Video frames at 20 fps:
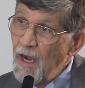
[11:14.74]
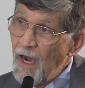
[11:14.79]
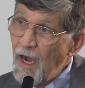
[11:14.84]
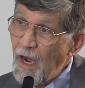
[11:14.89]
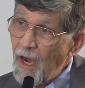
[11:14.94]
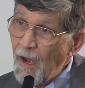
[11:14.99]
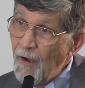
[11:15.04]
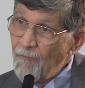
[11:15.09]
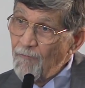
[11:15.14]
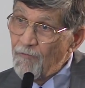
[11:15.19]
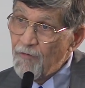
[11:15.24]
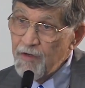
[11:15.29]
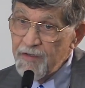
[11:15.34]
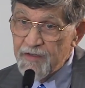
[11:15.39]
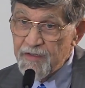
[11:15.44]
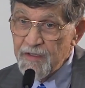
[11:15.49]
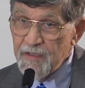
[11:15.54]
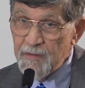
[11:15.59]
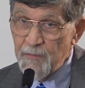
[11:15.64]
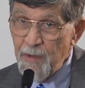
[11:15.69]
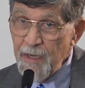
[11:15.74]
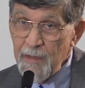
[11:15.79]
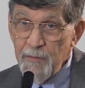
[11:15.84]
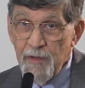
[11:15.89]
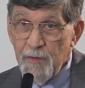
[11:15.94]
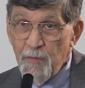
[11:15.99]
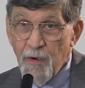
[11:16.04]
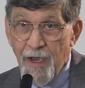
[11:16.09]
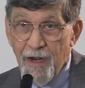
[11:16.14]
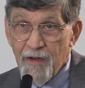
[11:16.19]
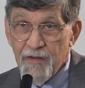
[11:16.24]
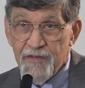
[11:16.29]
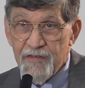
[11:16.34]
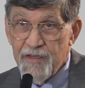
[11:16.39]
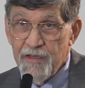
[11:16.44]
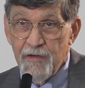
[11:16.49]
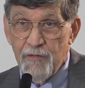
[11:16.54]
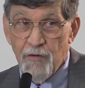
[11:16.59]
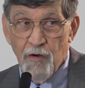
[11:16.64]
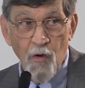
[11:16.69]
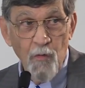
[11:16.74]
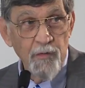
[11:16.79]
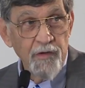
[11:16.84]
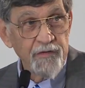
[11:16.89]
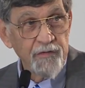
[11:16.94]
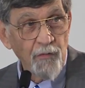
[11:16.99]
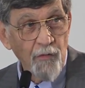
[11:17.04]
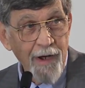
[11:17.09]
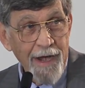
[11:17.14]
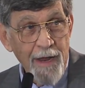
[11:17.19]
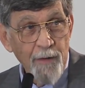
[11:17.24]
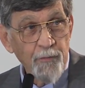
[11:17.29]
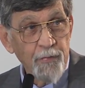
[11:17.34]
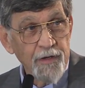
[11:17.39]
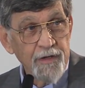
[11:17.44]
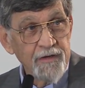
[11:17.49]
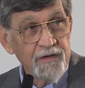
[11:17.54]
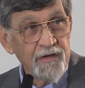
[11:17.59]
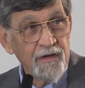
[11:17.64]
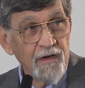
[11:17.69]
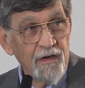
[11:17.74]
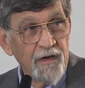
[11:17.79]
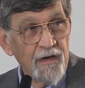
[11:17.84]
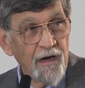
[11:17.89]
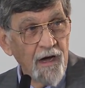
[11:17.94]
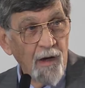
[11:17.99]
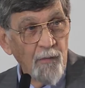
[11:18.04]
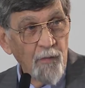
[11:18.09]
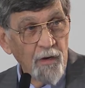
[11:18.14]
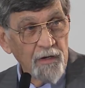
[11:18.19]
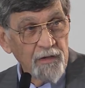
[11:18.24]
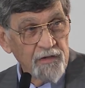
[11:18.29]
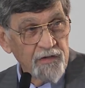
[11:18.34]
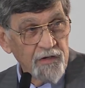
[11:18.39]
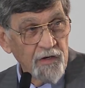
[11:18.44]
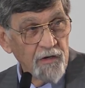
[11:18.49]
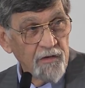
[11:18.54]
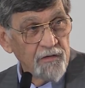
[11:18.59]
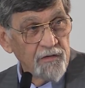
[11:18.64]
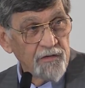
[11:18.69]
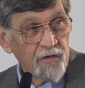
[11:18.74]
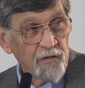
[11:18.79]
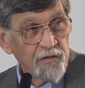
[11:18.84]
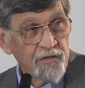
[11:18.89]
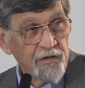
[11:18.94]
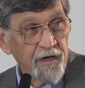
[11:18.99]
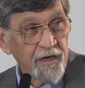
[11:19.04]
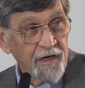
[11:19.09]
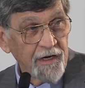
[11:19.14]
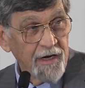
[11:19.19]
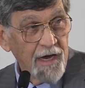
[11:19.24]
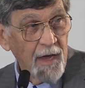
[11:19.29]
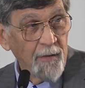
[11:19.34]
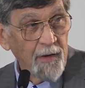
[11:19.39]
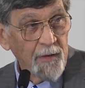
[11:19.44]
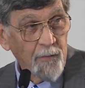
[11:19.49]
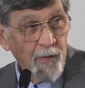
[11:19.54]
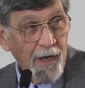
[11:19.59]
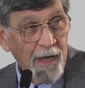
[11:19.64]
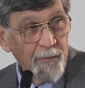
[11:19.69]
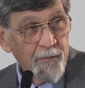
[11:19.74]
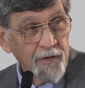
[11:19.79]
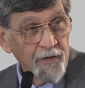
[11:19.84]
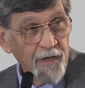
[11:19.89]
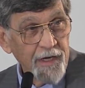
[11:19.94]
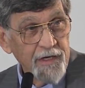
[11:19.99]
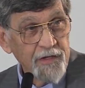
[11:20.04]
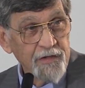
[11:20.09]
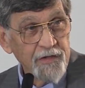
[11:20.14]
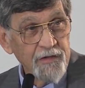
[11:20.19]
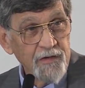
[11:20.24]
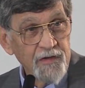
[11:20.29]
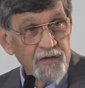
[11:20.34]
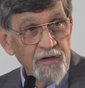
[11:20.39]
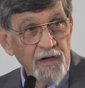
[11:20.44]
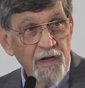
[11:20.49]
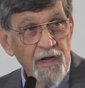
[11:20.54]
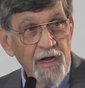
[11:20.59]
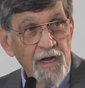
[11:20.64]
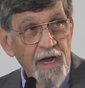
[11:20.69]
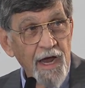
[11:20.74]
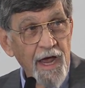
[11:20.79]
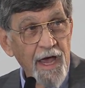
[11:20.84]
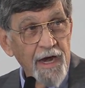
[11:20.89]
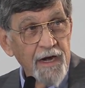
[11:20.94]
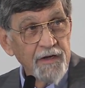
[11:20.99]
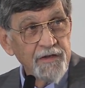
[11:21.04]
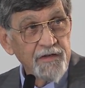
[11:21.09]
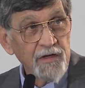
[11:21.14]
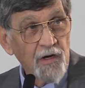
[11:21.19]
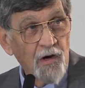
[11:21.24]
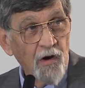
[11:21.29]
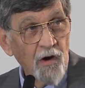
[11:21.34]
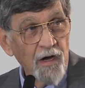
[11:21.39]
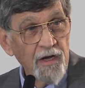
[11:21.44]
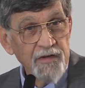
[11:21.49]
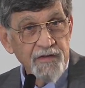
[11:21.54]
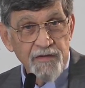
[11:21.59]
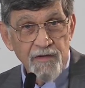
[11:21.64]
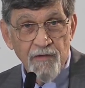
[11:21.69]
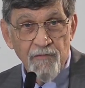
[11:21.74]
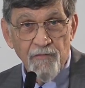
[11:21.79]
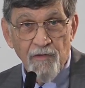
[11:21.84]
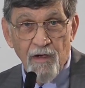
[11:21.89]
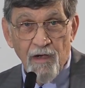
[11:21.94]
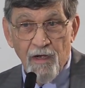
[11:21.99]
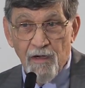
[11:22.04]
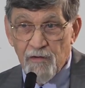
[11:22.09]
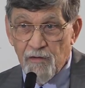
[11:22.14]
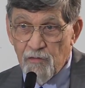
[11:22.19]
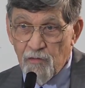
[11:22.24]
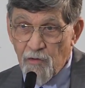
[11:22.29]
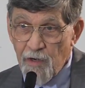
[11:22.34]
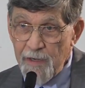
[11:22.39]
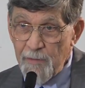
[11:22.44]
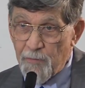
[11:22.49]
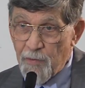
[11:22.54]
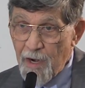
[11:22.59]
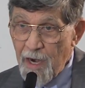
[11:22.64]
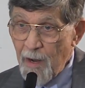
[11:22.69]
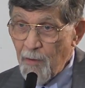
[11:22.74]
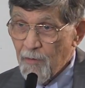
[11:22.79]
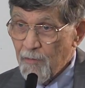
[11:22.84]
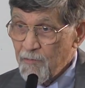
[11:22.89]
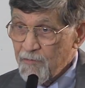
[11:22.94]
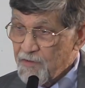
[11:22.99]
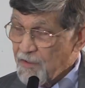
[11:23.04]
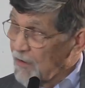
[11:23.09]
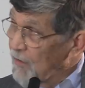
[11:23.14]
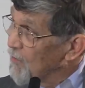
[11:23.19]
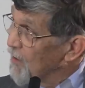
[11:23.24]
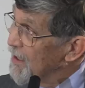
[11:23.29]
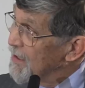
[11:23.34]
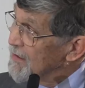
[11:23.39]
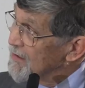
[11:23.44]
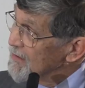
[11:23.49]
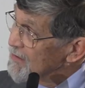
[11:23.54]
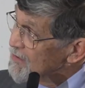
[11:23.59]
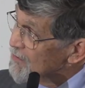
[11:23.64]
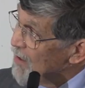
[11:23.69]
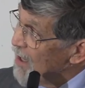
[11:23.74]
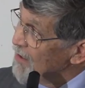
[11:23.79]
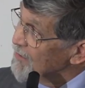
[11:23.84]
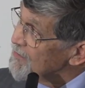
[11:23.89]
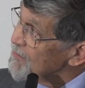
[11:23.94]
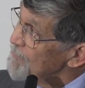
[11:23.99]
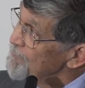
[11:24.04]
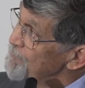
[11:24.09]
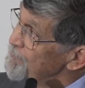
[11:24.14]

Um, for instance, baby bottle syndrome is rampant among certain socioeconomic populations, and it's a cause of uh, great problems and great distress.